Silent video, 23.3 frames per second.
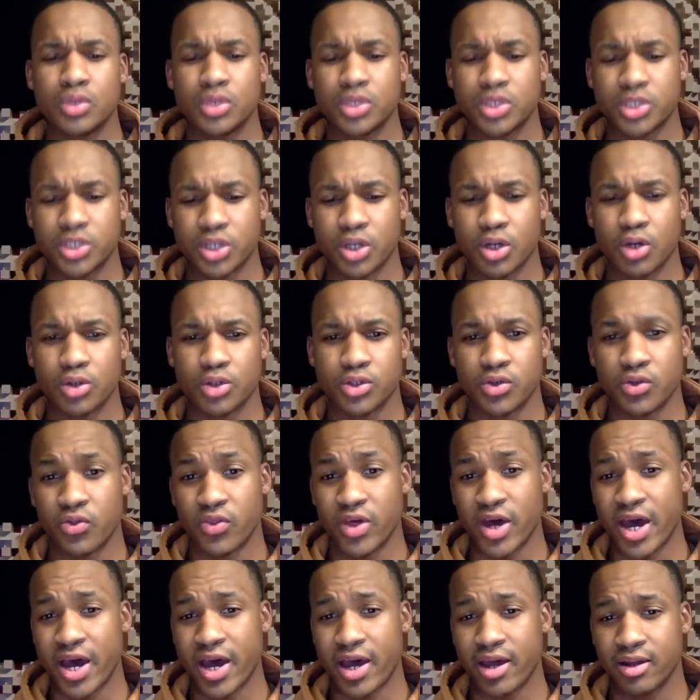showed you
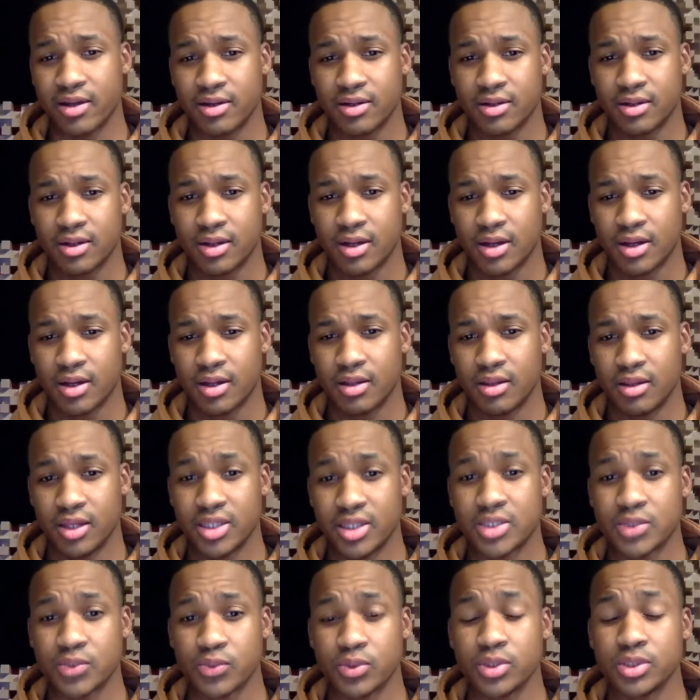that
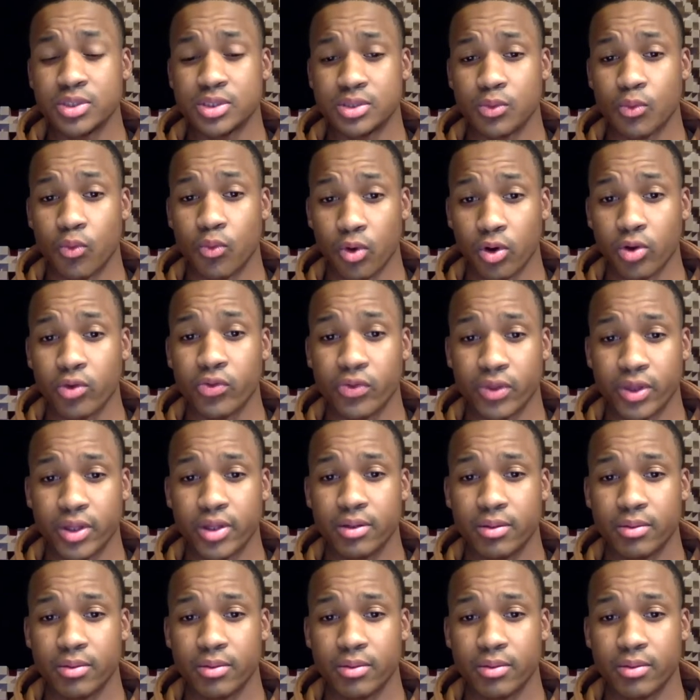this was worth it?